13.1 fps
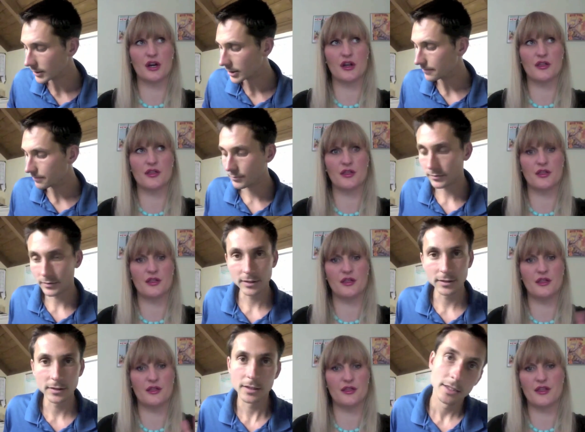Speaker 1: got,
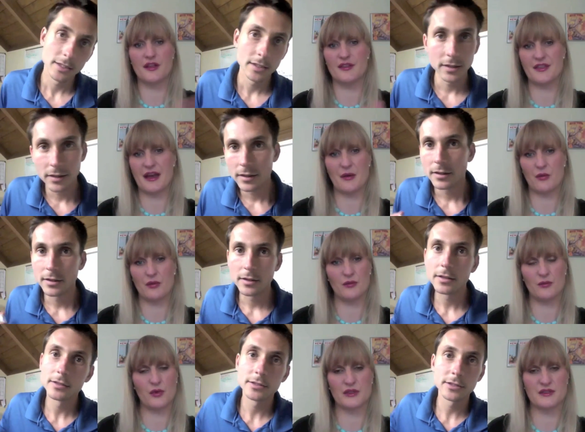that
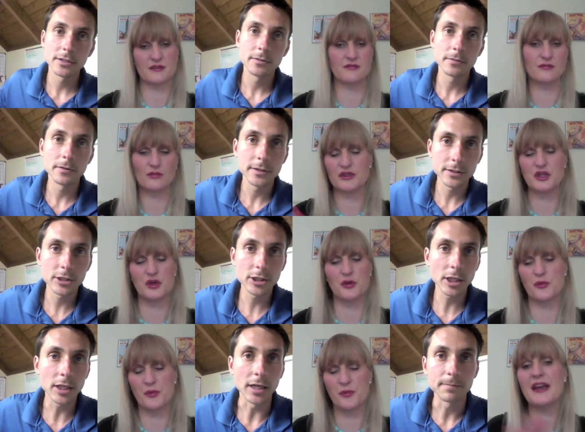that wasn't doable.
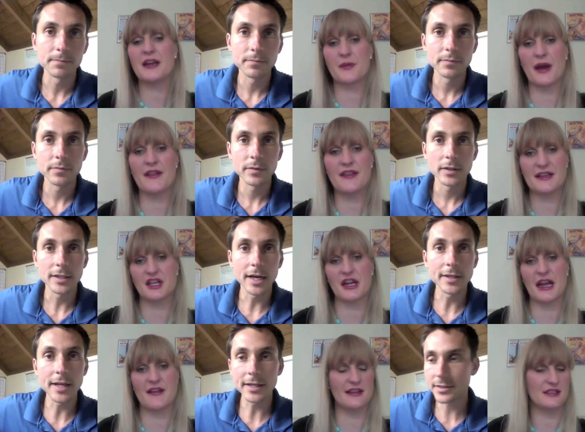Sure. But anyway, that's okay. that's,